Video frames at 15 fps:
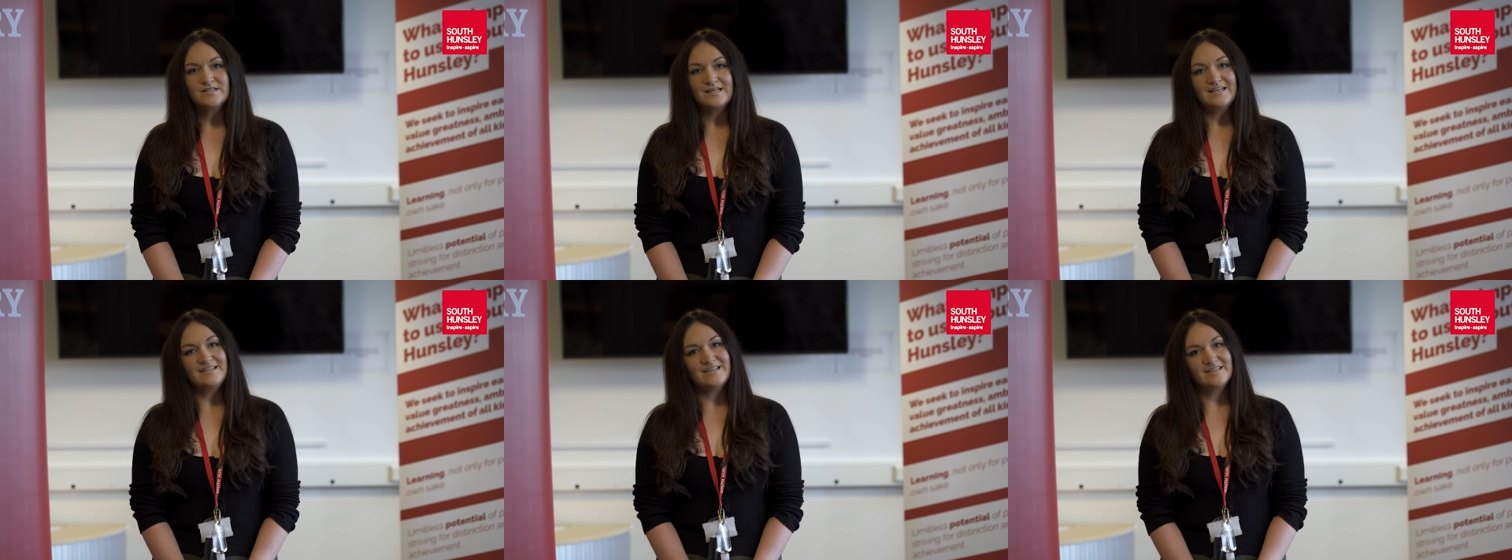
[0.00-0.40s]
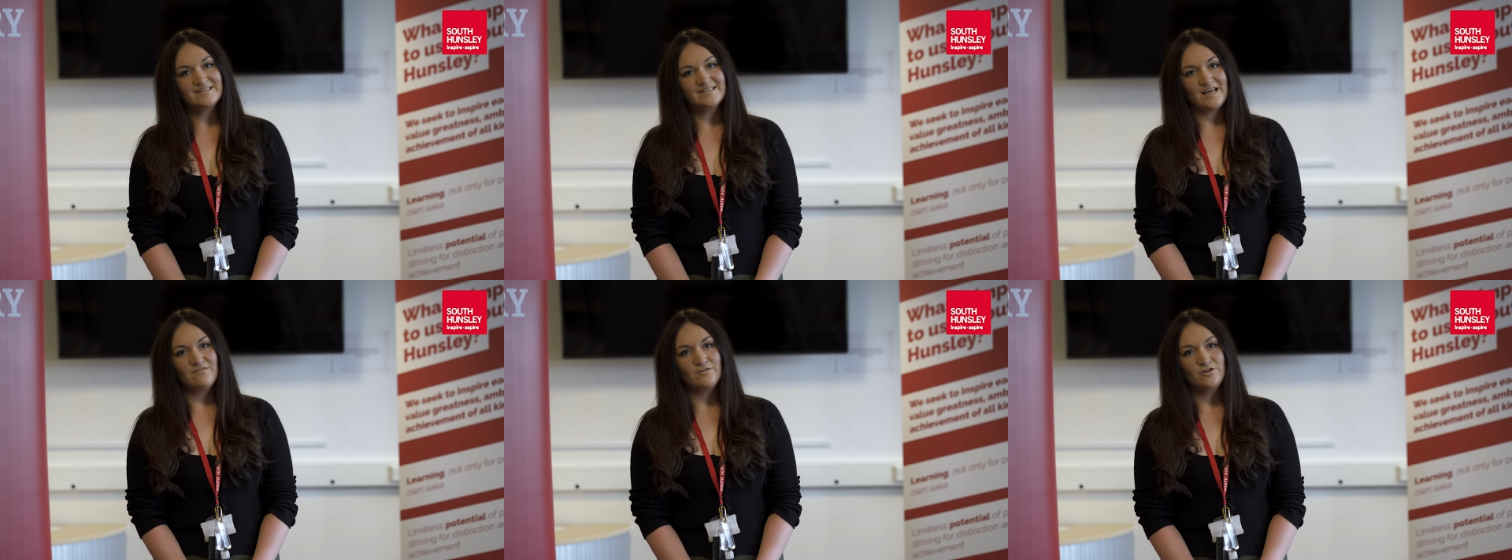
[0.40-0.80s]
in year
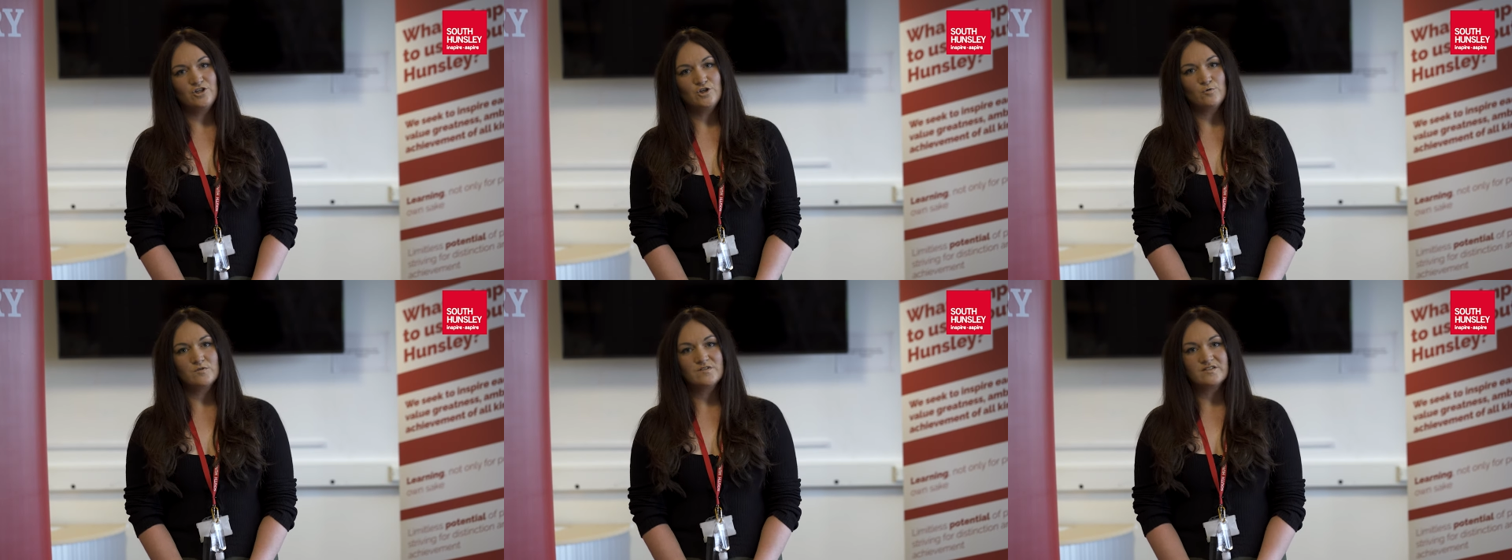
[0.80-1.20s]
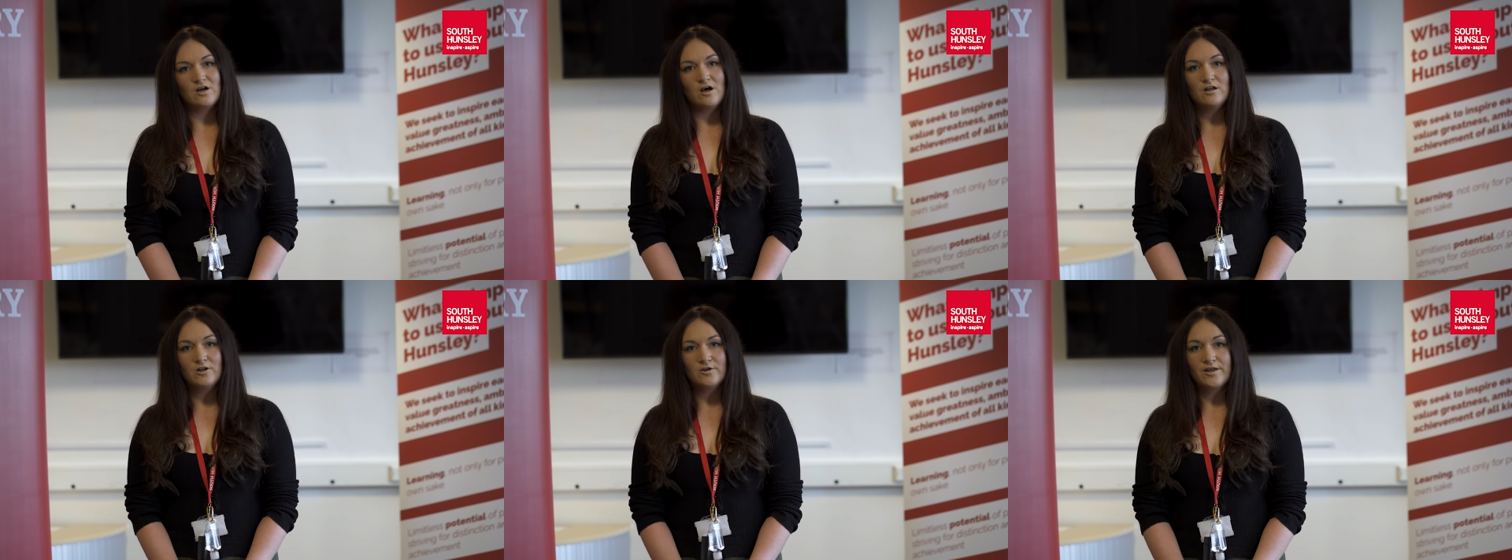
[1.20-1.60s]
seven, you will
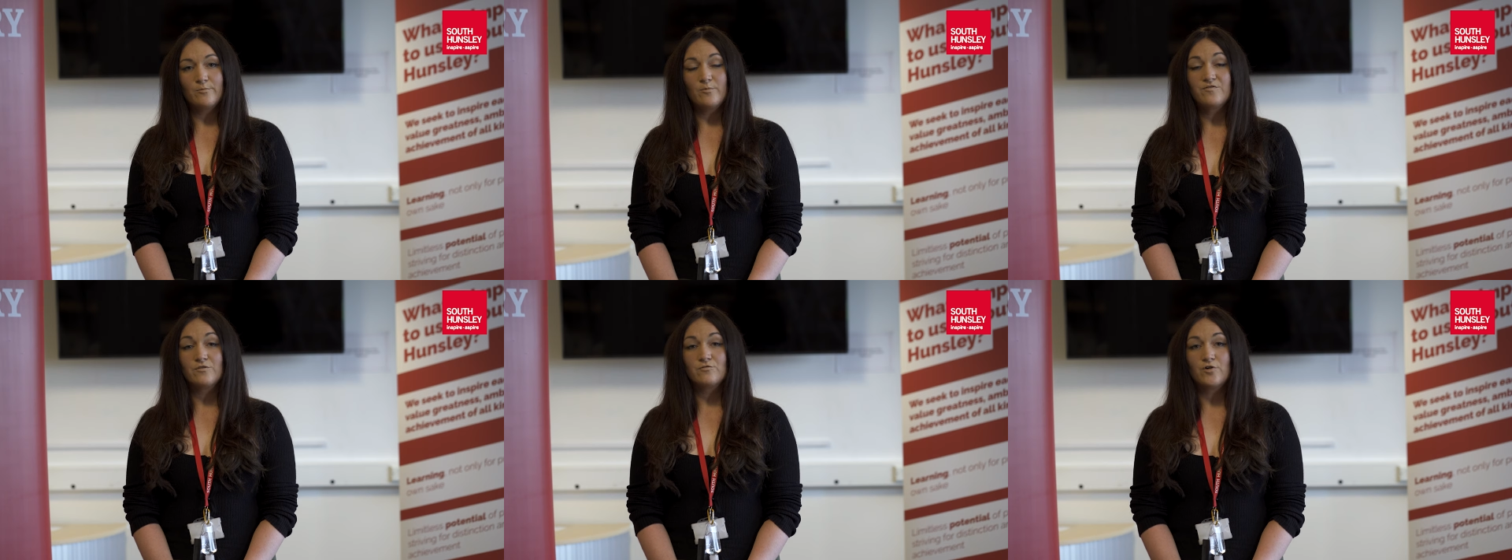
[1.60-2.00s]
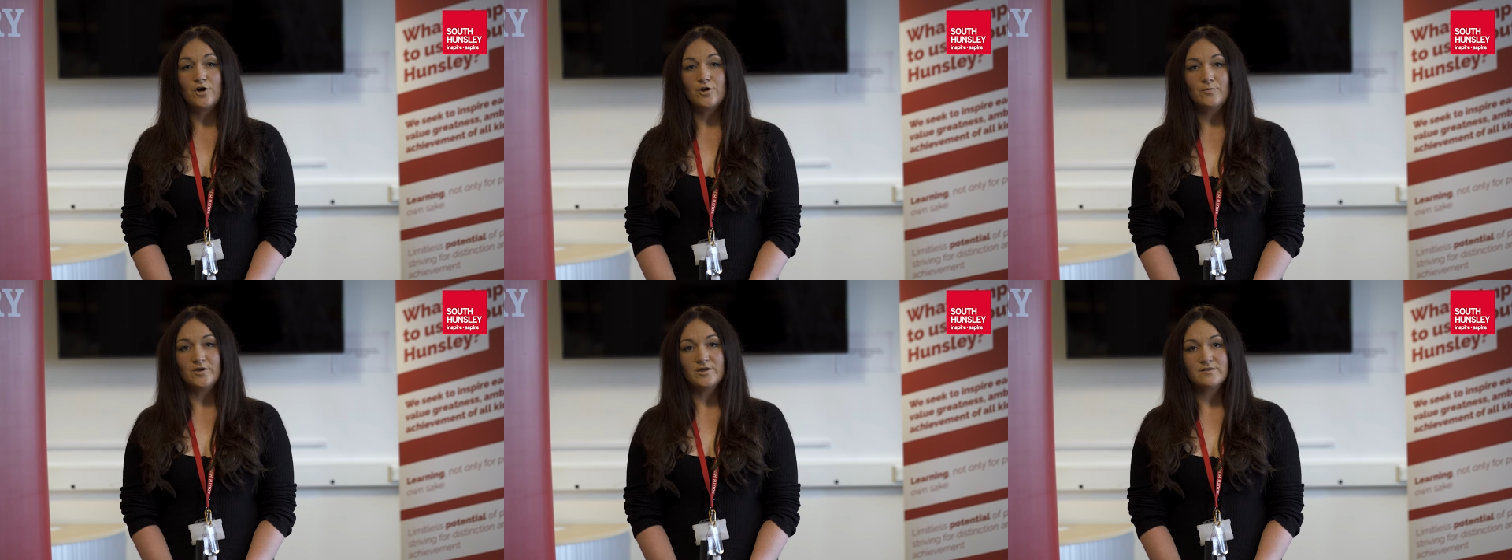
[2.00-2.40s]
start looking with the
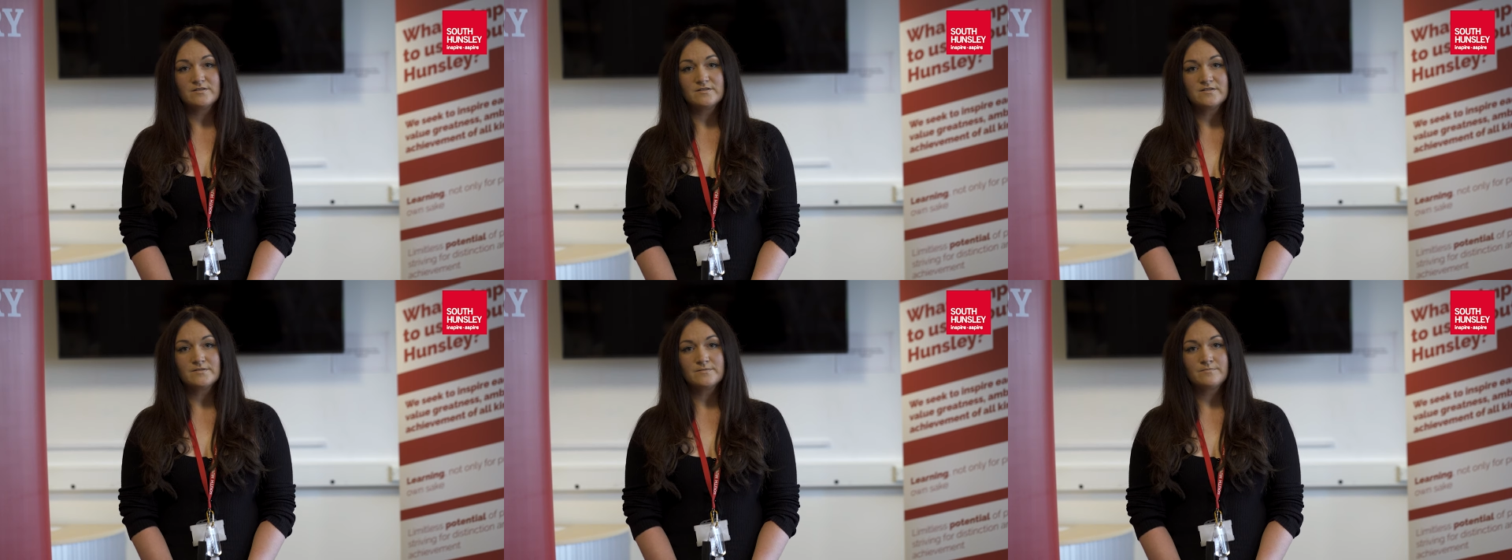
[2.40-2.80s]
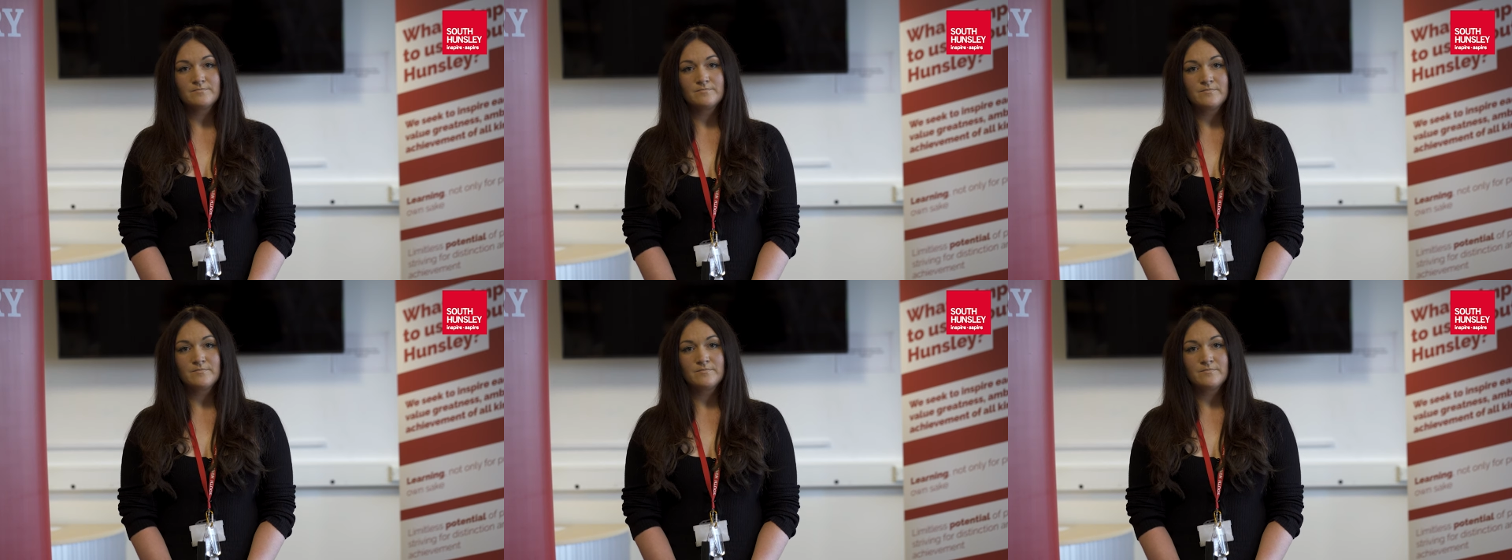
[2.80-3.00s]
Romans